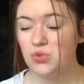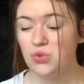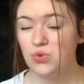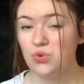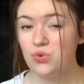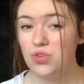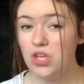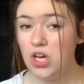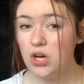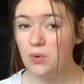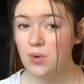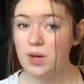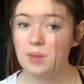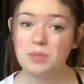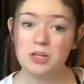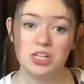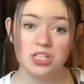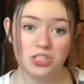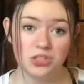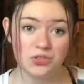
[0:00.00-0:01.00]
So I'm
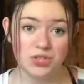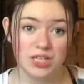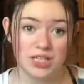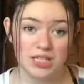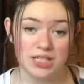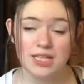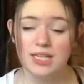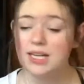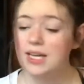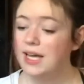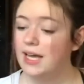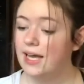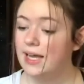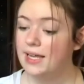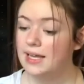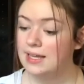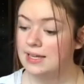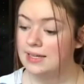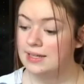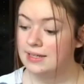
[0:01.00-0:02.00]
gonna donate it,
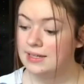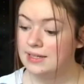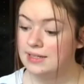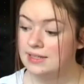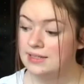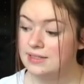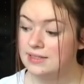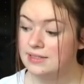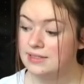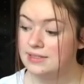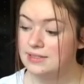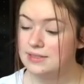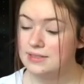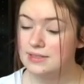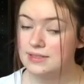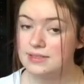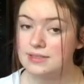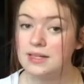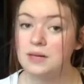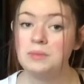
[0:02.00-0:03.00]
and
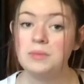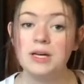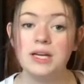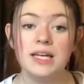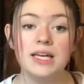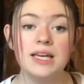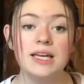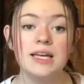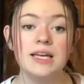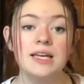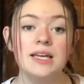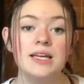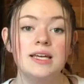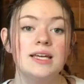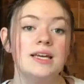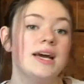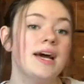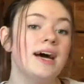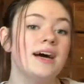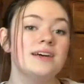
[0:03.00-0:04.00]
somebody
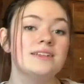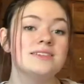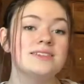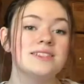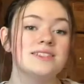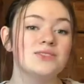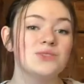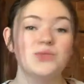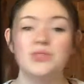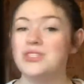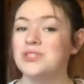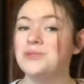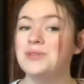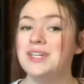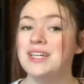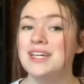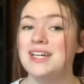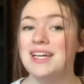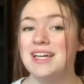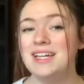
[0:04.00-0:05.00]
else is going to read
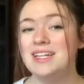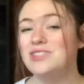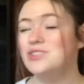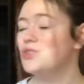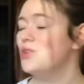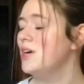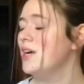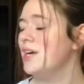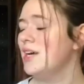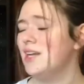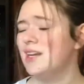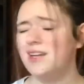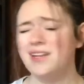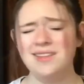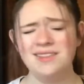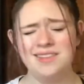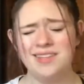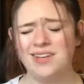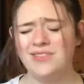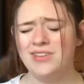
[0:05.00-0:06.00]
it and enjoy it
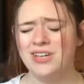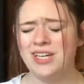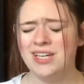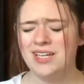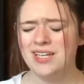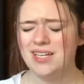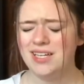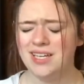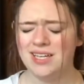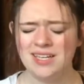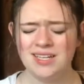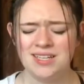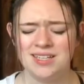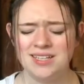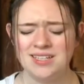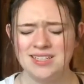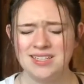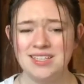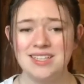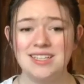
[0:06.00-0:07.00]
and love it,
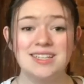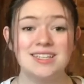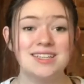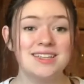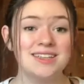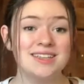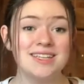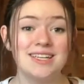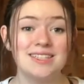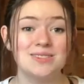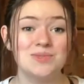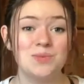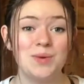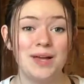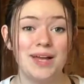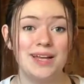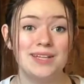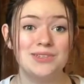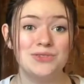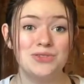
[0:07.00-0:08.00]
and that's why
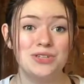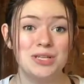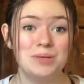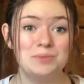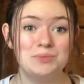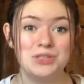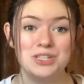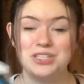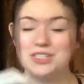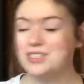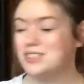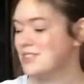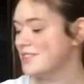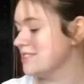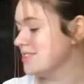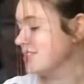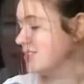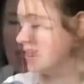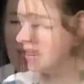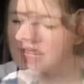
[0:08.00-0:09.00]
I donate books.
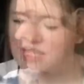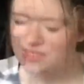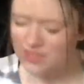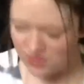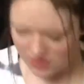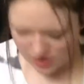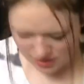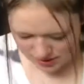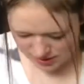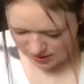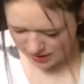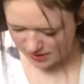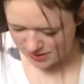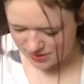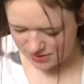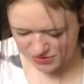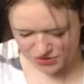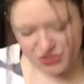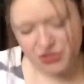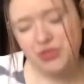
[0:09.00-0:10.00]
Alright, so the
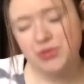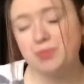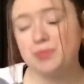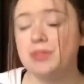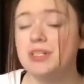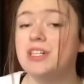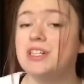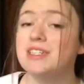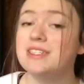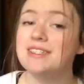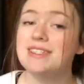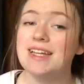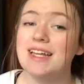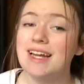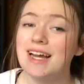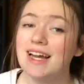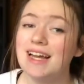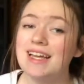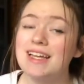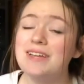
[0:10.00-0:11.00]
last 2 books that
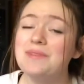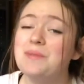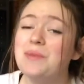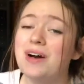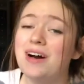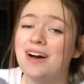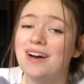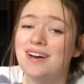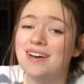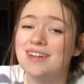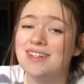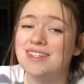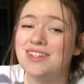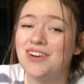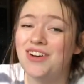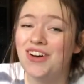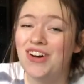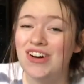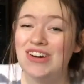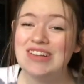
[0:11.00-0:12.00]
I am
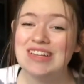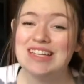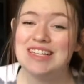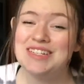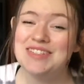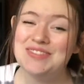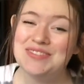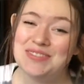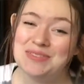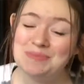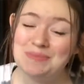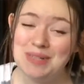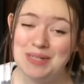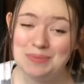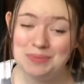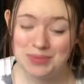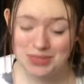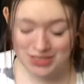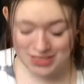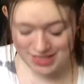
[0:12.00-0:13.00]
unhauling from my
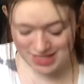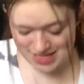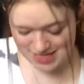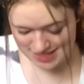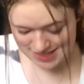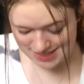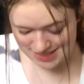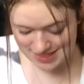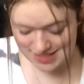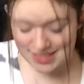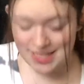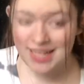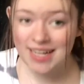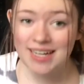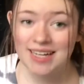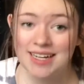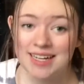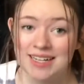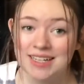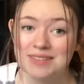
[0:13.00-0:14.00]
bookcase today,
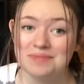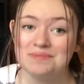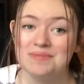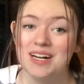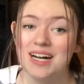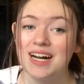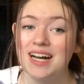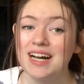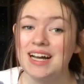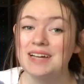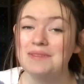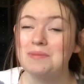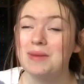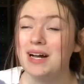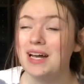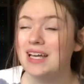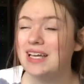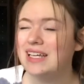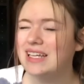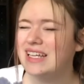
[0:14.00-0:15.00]
I
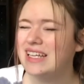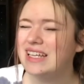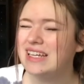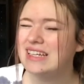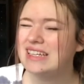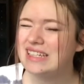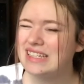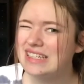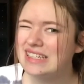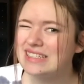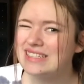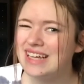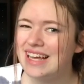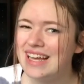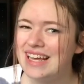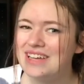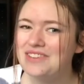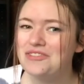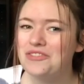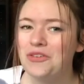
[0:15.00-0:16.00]
might get a little
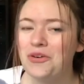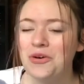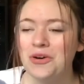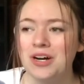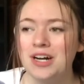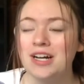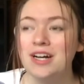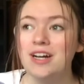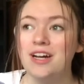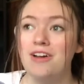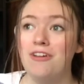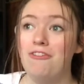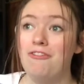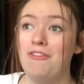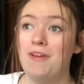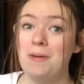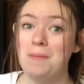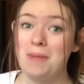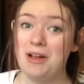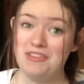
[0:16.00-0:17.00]
hate for
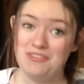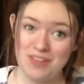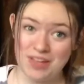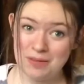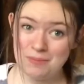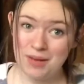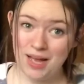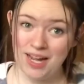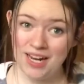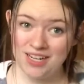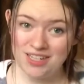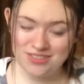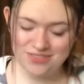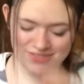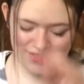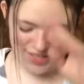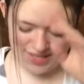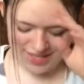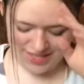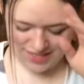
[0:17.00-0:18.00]
from my vampire
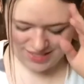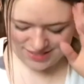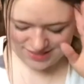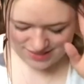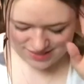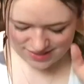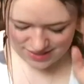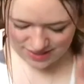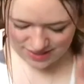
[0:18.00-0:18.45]
fans.